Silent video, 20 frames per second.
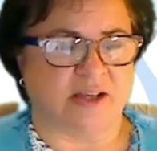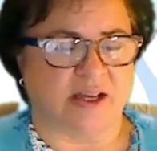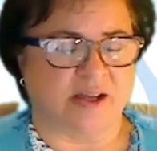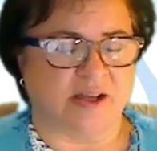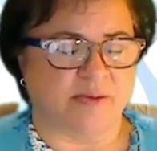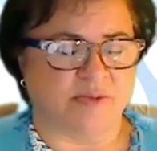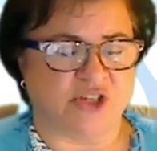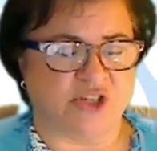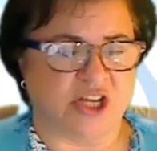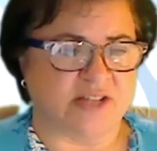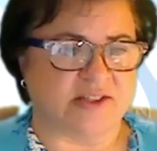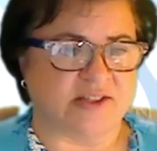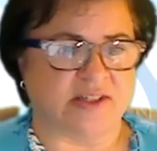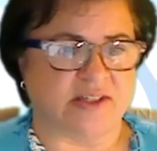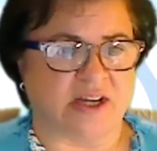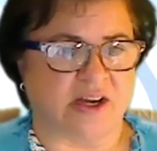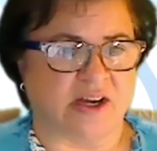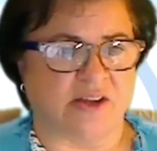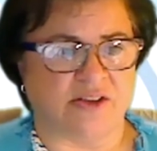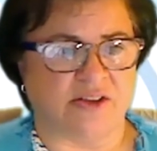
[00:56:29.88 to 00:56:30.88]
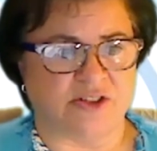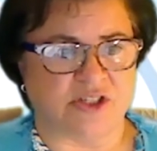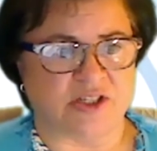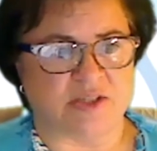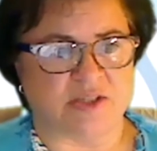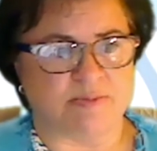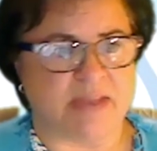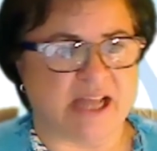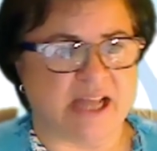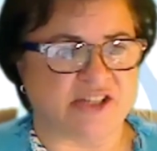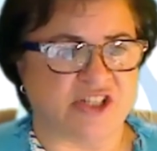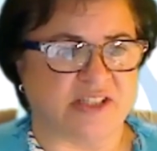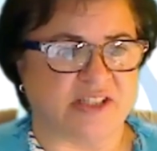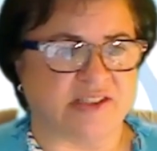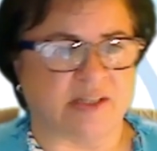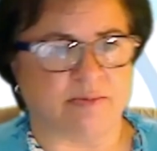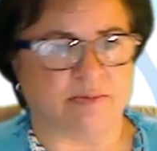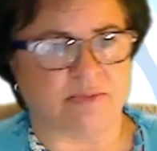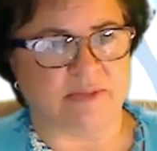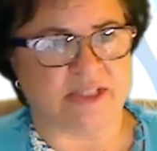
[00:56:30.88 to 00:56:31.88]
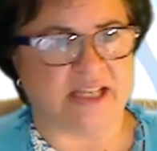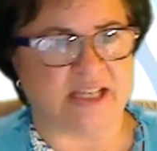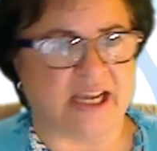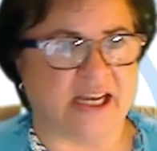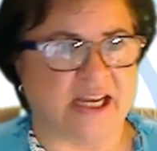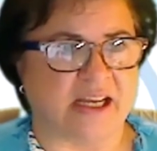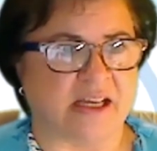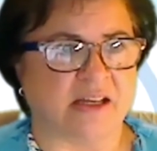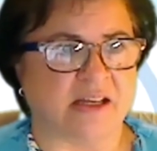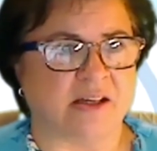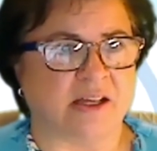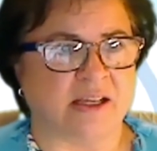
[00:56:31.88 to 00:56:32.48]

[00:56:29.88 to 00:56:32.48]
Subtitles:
chances are they're just matching some data